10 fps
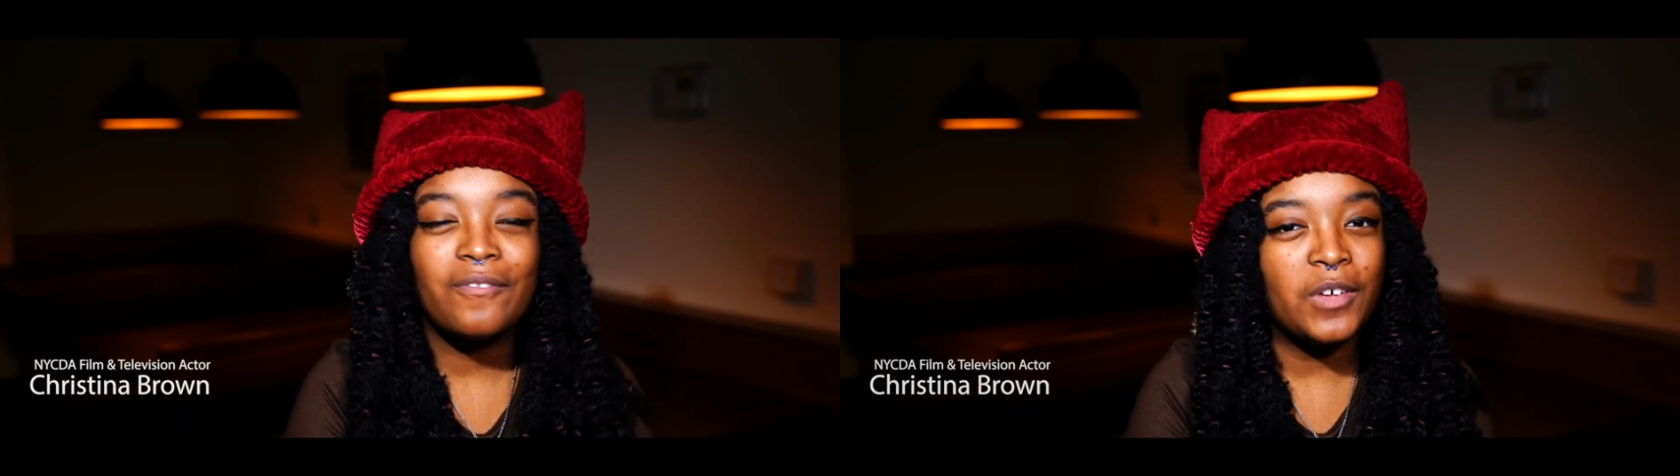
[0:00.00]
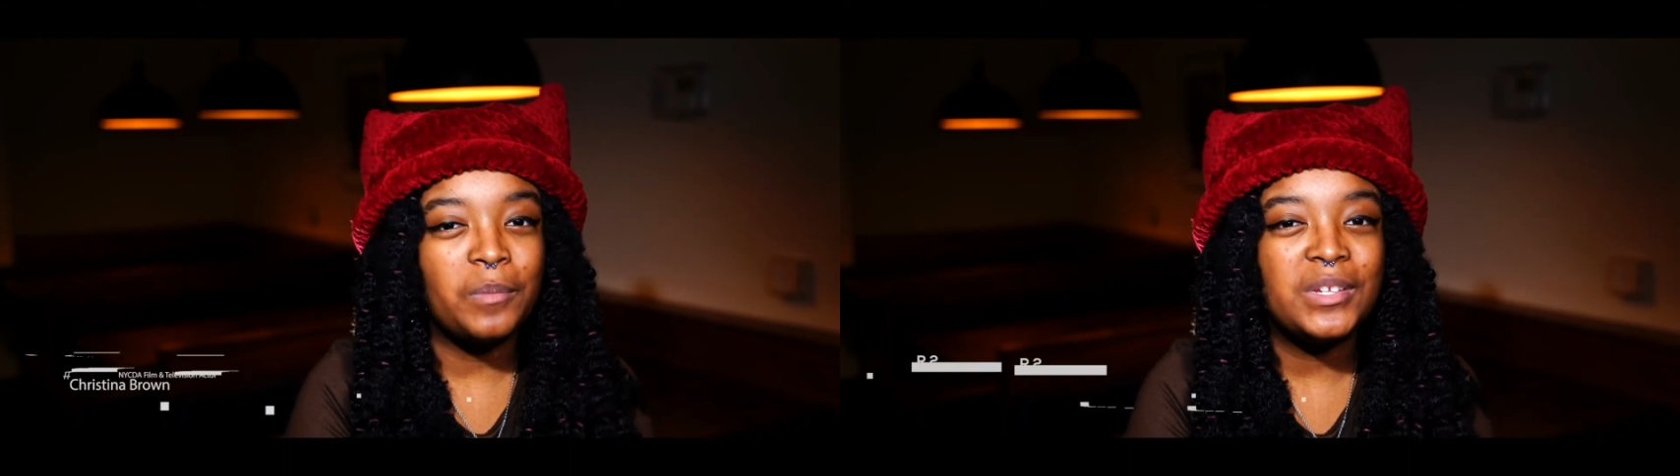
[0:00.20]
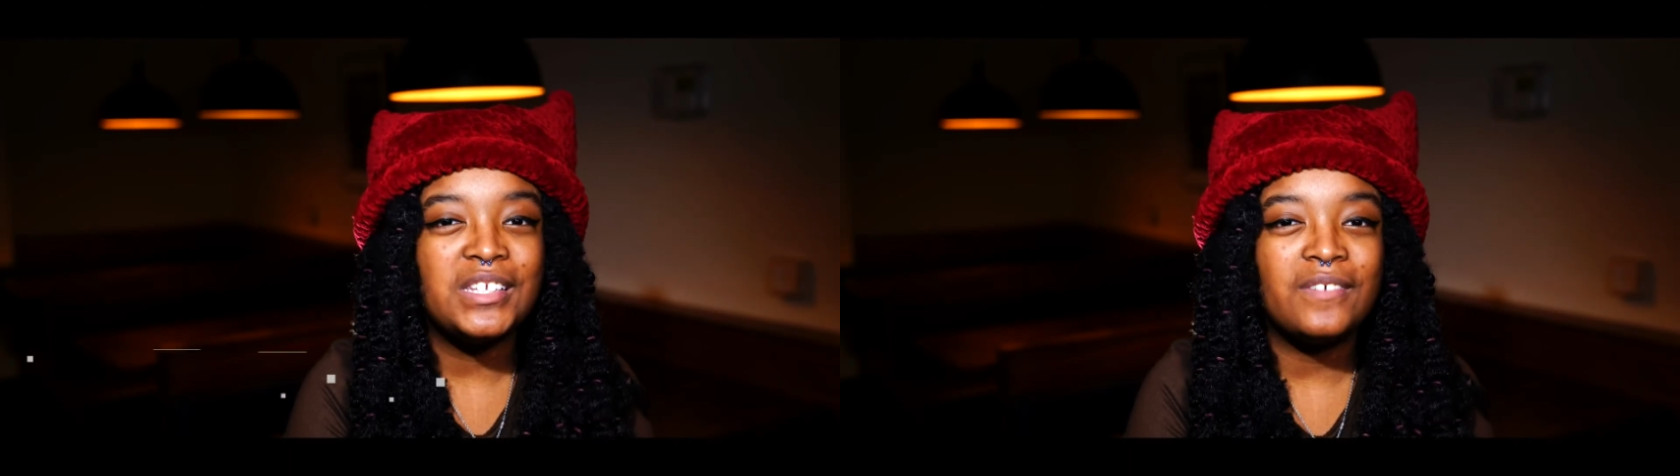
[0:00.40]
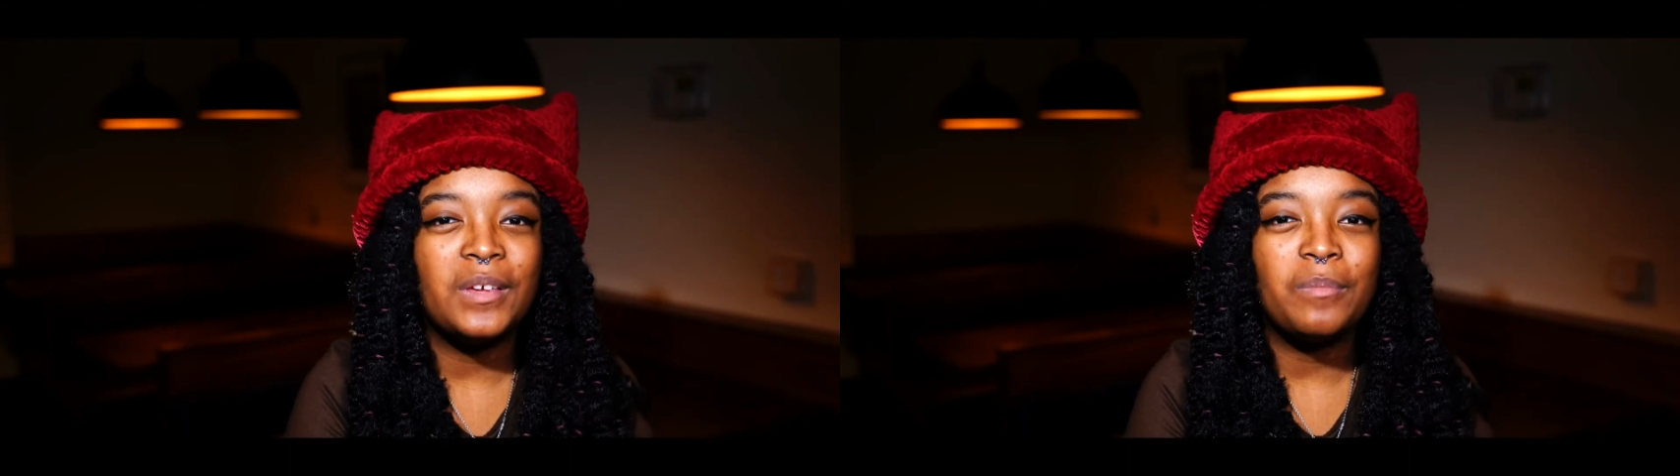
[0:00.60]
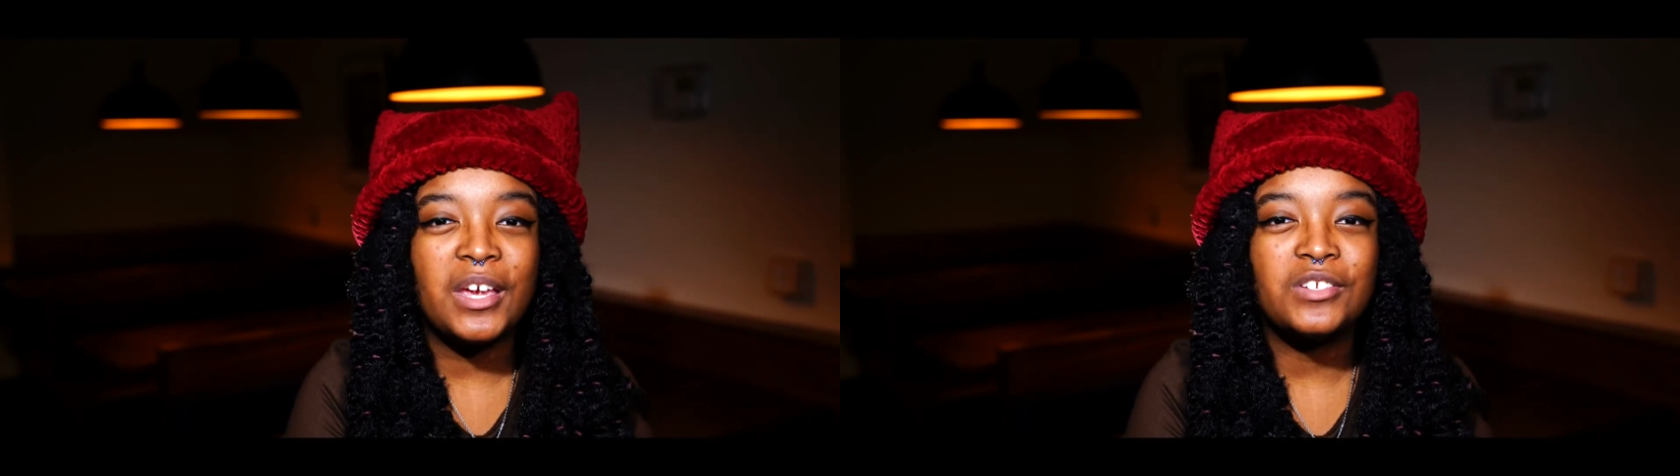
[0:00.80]
film and
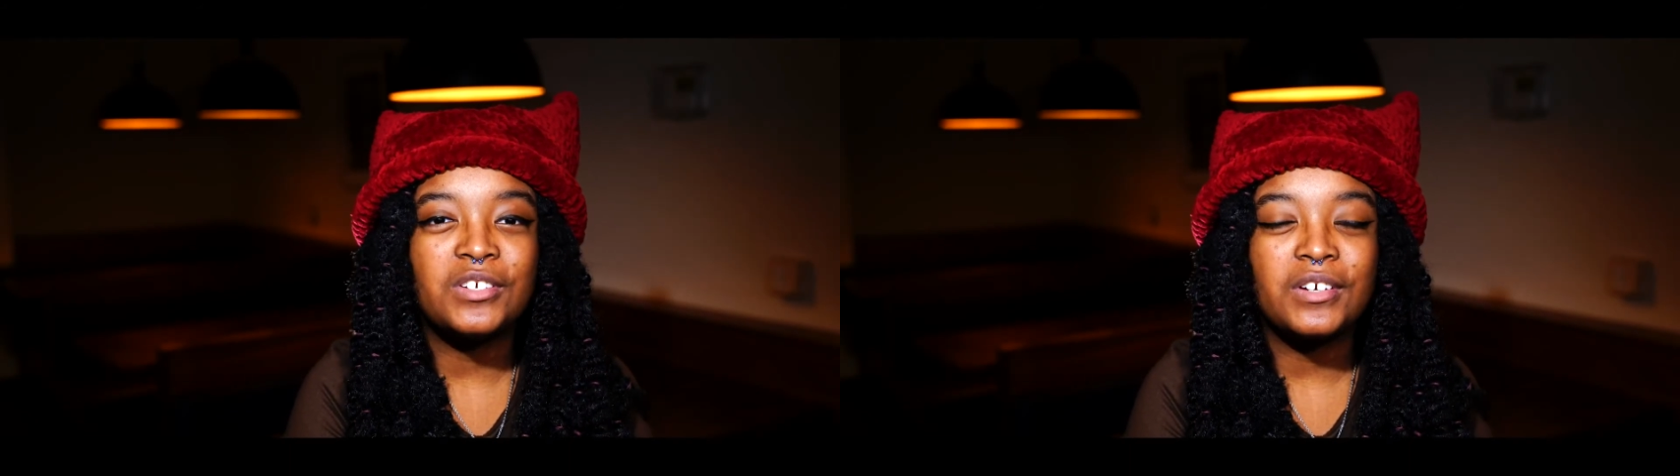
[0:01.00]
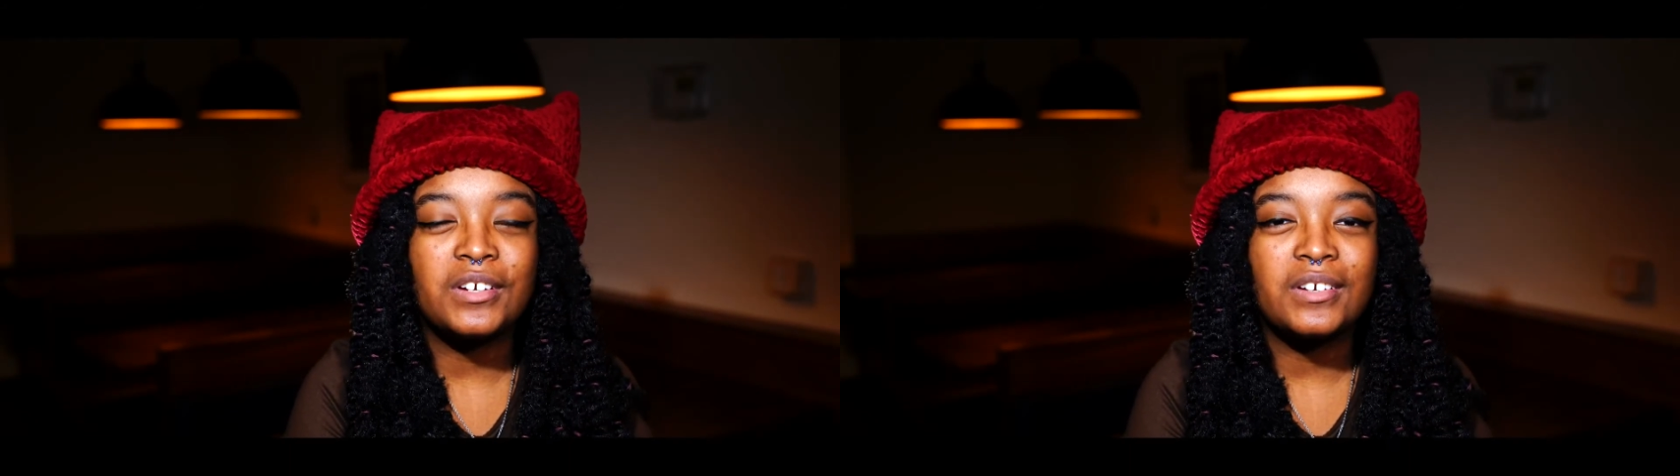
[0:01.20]
TV major.